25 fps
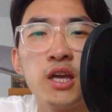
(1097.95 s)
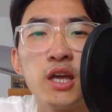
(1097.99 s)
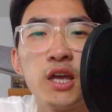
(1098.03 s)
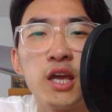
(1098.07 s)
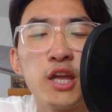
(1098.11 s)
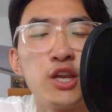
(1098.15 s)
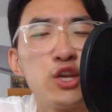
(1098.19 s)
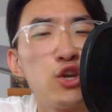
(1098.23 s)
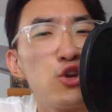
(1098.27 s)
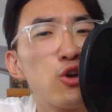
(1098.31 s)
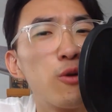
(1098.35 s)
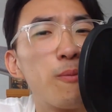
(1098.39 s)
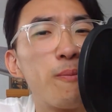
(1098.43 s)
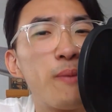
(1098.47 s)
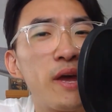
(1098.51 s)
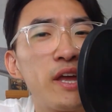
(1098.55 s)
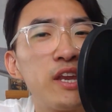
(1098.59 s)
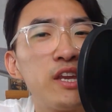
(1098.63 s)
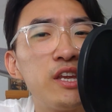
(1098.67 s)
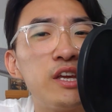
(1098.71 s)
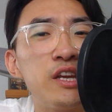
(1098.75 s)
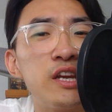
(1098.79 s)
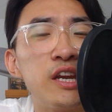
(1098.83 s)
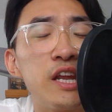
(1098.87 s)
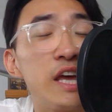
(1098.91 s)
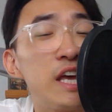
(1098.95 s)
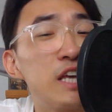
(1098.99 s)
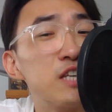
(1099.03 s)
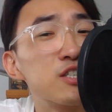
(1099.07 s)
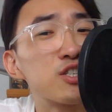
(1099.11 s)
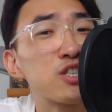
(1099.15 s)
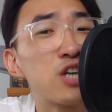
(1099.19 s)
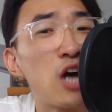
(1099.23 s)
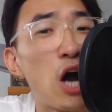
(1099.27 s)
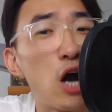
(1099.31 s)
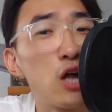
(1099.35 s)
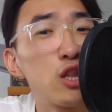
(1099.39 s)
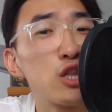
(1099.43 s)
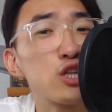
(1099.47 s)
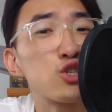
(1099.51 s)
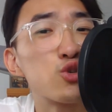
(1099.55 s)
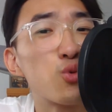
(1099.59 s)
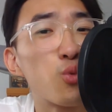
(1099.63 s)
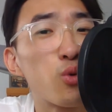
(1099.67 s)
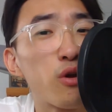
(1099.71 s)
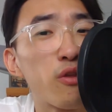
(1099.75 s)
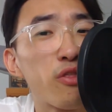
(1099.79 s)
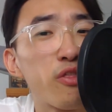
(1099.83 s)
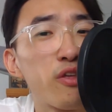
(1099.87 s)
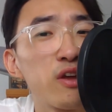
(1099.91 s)
in your opinion, is college
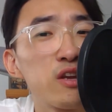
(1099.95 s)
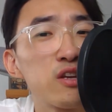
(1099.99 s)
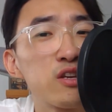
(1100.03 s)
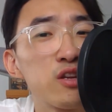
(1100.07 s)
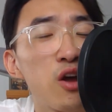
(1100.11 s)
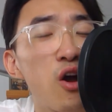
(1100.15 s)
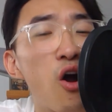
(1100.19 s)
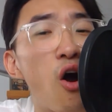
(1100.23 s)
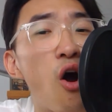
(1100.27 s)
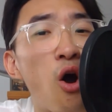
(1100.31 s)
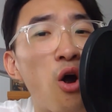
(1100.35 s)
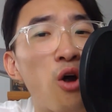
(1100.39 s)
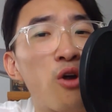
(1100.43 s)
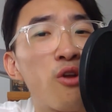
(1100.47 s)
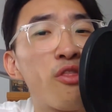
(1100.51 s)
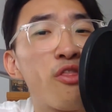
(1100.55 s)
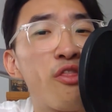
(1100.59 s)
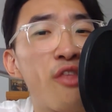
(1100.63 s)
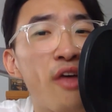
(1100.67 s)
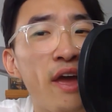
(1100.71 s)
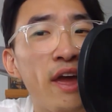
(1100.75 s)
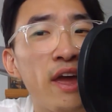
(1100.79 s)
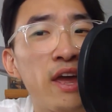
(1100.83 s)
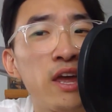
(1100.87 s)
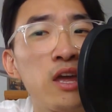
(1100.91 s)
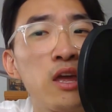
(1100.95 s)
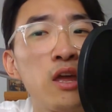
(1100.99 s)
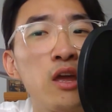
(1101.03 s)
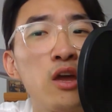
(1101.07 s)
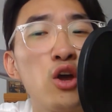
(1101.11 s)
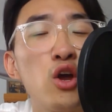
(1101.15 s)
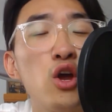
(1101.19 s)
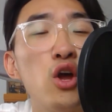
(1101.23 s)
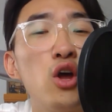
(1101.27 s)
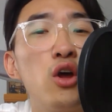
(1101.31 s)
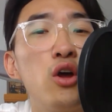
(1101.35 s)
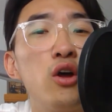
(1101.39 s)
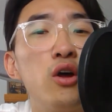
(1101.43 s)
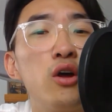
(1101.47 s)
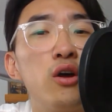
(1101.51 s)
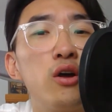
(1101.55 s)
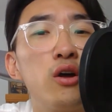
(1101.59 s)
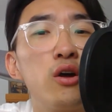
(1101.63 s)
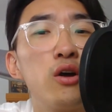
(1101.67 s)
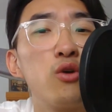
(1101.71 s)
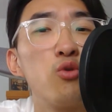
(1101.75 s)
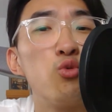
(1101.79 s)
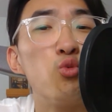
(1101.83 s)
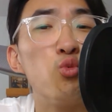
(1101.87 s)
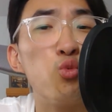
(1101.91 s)
worth it? Are they
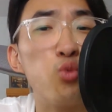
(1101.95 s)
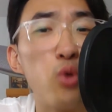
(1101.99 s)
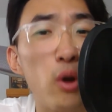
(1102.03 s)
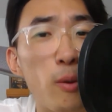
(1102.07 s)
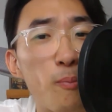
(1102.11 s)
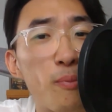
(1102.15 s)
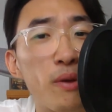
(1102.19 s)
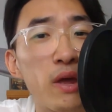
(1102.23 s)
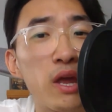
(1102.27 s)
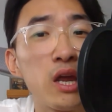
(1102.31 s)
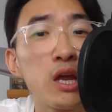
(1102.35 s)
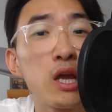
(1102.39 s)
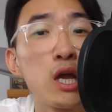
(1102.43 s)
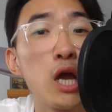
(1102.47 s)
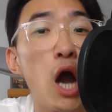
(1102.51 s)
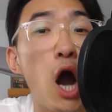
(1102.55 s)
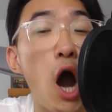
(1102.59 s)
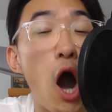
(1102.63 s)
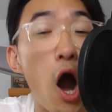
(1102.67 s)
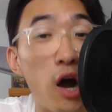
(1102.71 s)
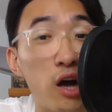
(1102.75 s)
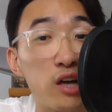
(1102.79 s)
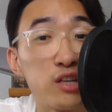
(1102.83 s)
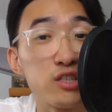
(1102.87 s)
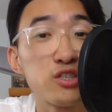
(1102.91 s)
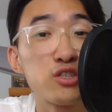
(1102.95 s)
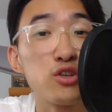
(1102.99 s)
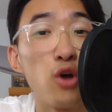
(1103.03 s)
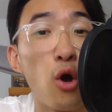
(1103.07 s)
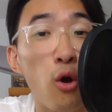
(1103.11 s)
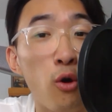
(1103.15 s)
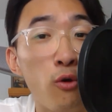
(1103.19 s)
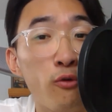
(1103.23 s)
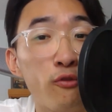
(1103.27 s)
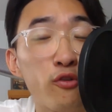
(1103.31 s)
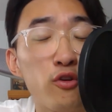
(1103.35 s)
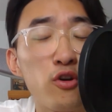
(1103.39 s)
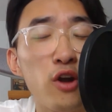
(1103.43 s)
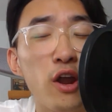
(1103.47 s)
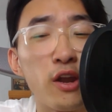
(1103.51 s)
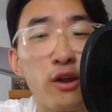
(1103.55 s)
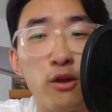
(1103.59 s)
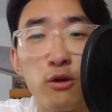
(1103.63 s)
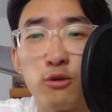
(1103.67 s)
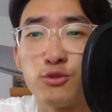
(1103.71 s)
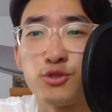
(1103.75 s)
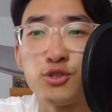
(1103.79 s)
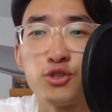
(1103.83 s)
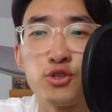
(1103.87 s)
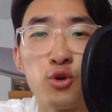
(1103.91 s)
ripping us over and
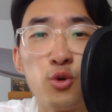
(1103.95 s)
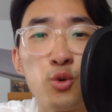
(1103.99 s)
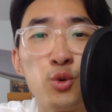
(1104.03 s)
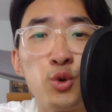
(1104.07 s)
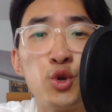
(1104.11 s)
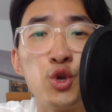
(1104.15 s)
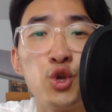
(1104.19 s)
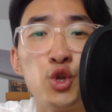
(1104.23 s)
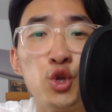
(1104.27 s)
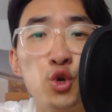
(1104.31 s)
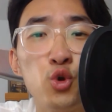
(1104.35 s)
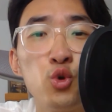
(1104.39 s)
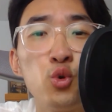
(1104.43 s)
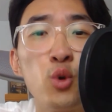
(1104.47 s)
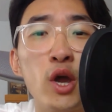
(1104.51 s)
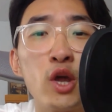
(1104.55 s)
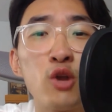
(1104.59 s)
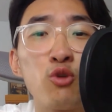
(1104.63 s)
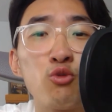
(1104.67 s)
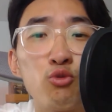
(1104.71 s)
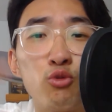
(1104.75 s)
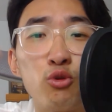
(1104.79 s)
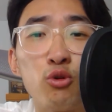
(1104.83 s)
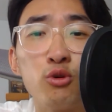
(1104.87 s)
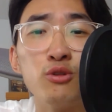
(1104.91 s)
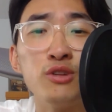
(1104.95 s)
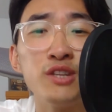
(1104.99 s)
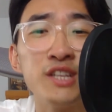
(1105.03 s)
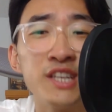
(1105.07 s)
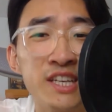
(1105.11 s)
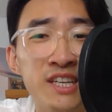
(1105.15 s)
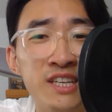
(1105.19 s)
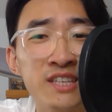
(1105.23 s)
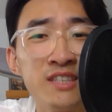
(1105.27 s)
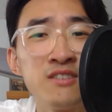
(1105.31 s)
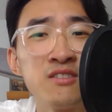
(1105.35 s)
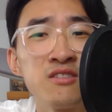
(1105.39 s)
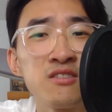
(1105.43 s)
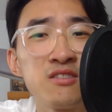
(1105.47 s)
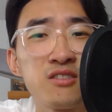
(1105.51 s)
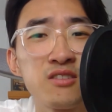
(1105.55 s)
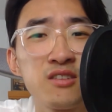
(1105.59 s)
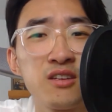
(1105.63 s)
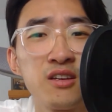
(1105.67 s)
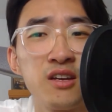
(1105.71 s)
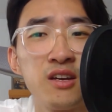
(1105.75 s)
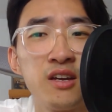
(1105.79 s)
also new enrollees?